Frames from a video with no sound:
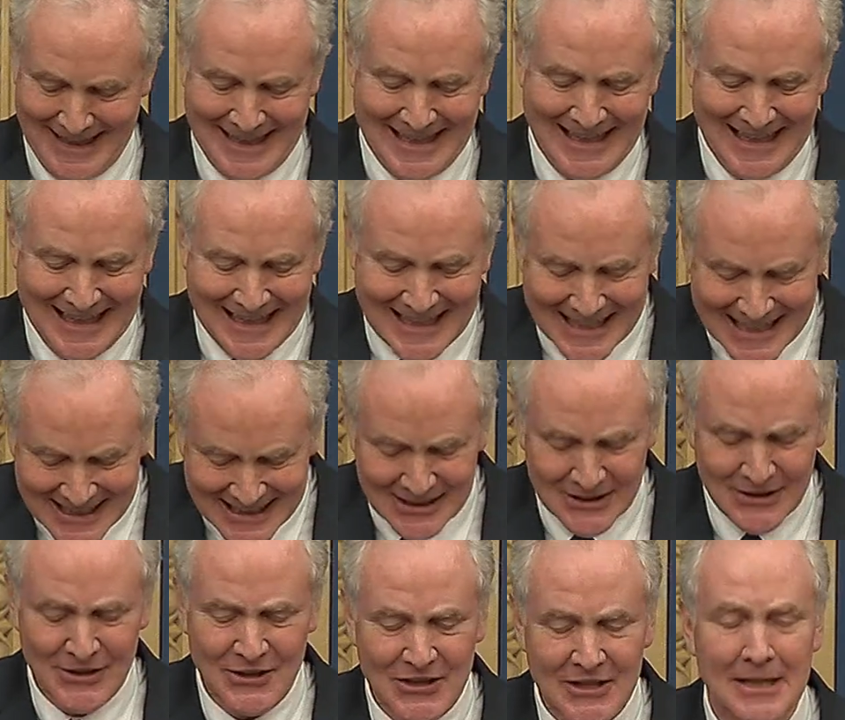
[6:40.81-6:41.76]
he
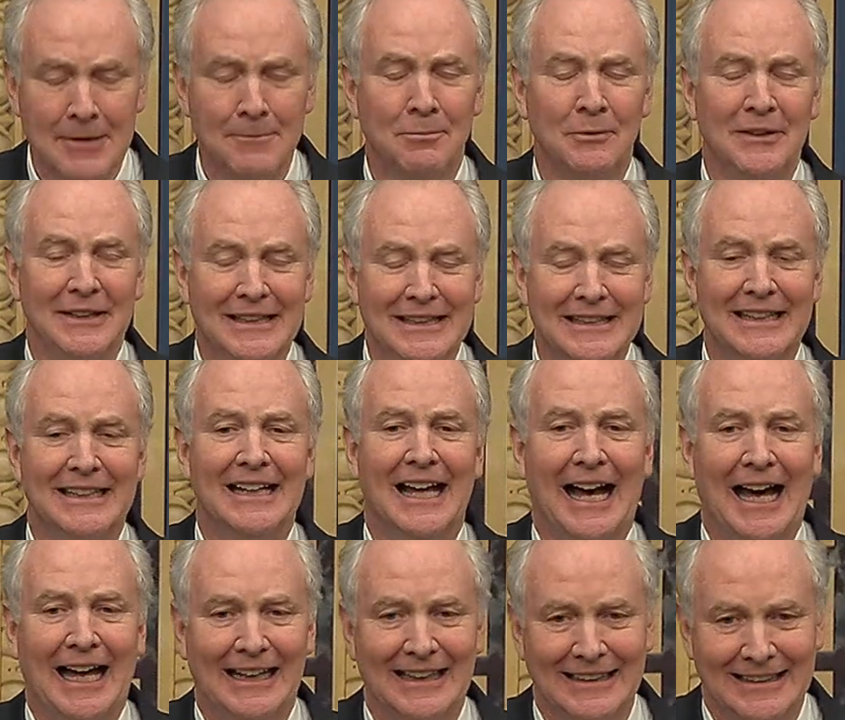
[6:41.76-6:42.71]
still simply did
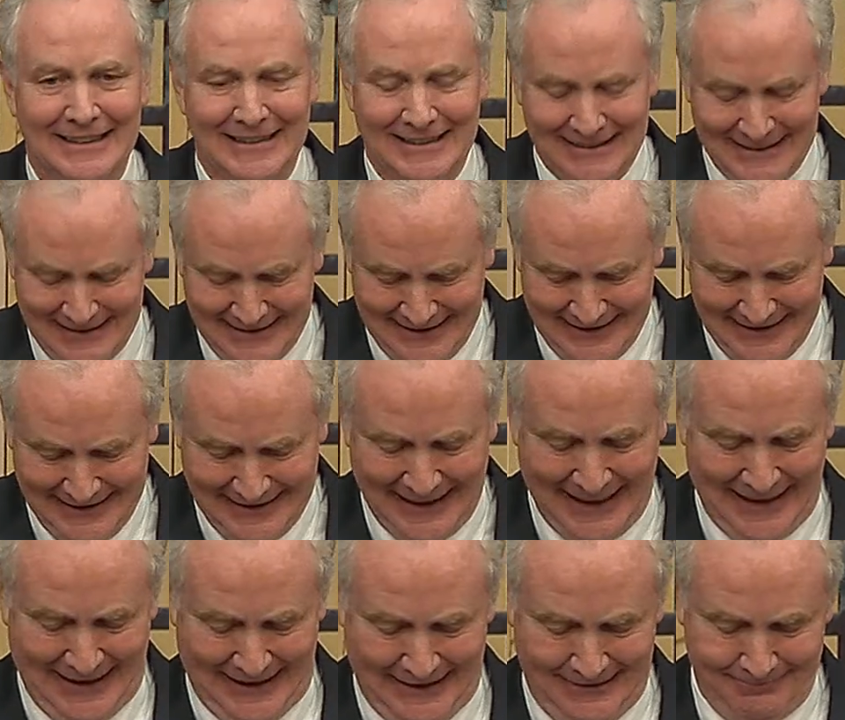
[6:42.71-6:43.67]
not
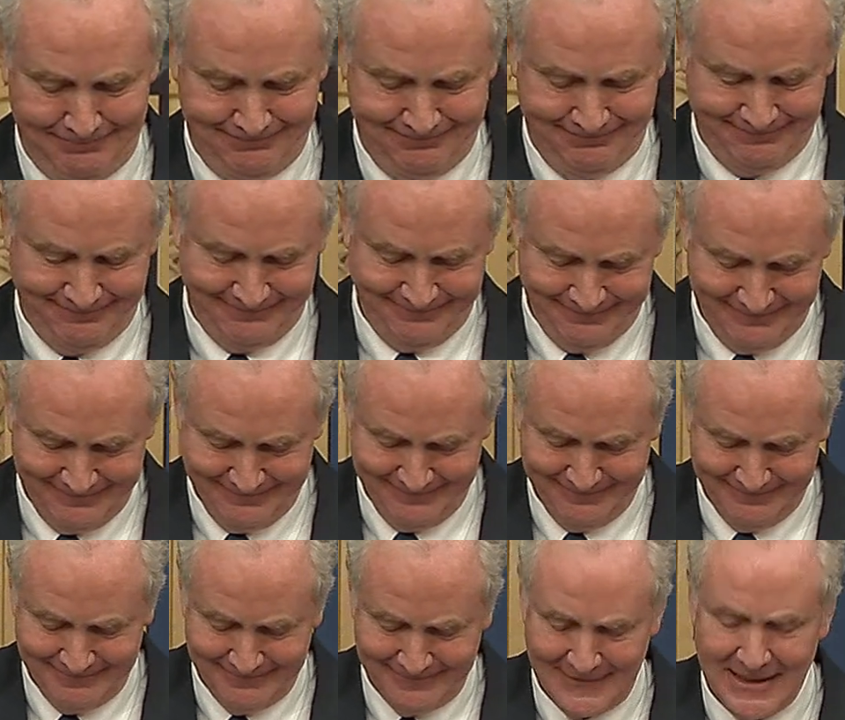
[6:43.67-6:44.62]
get it,
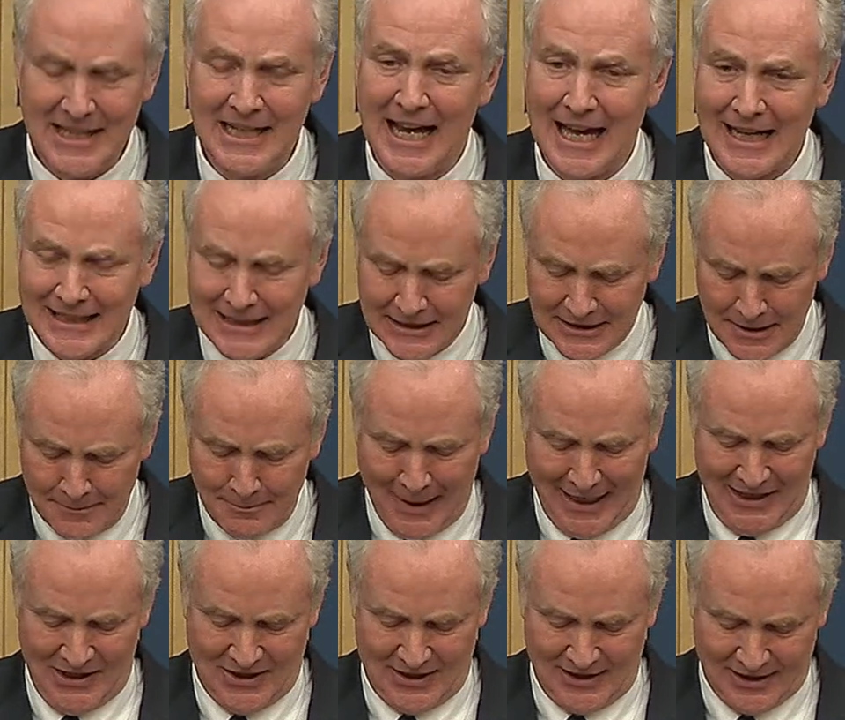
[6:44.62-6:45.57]
did not get the
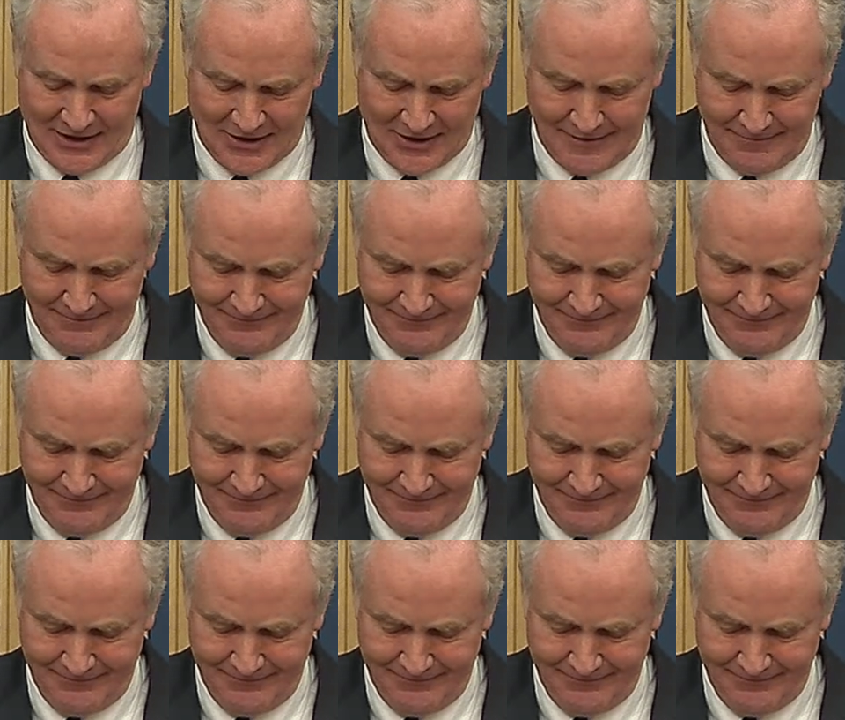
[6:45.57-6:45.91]
basics.